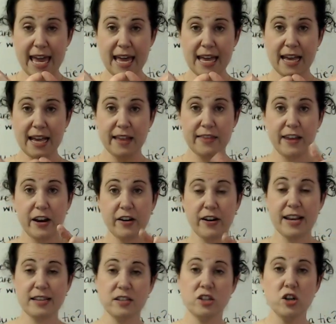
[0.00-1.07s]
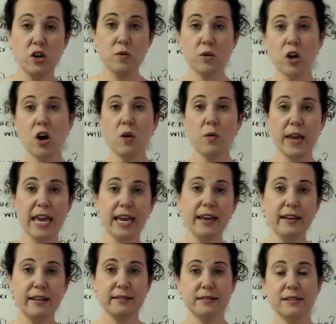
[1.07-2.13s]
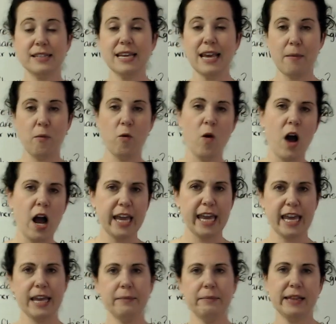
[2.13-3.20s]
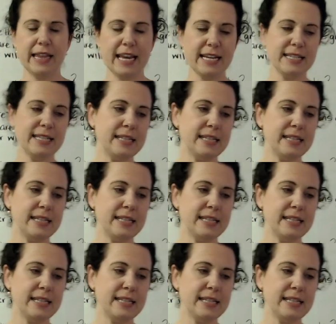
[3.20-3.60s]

there is no going. See, I'm walking in place.